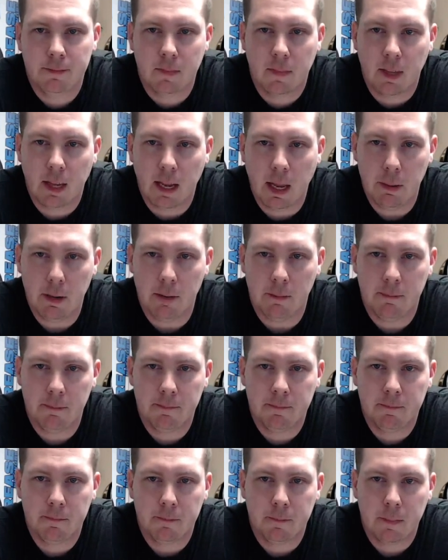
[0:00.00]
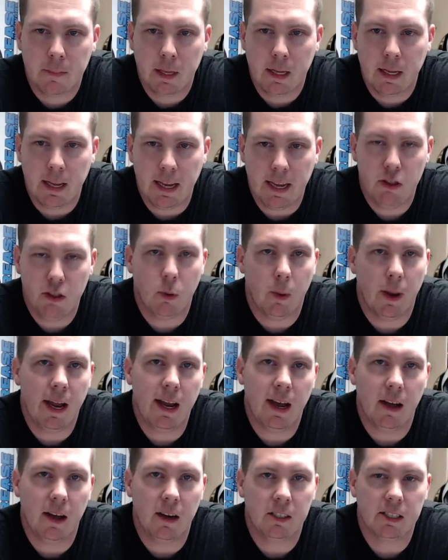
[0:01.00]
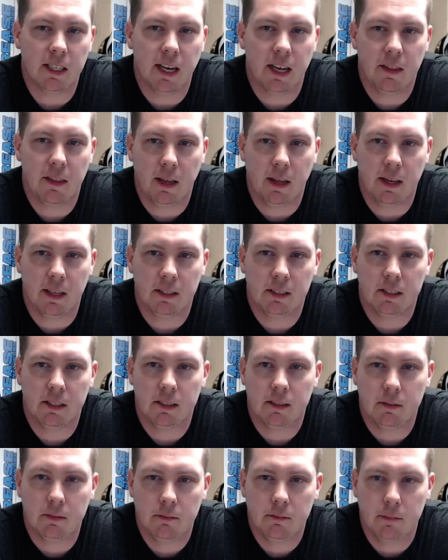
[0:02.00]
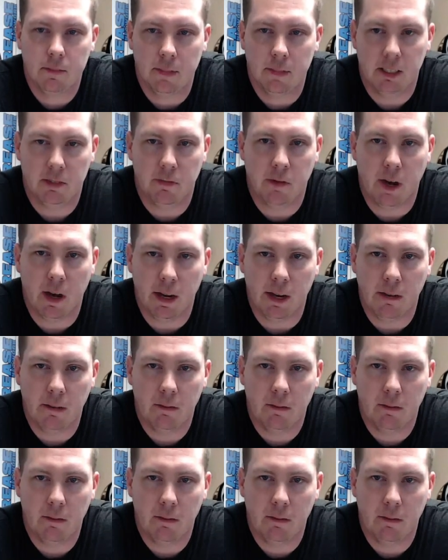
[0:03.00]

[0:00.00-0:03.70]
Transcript: I mean, either way, honestly, I think it's it's fine.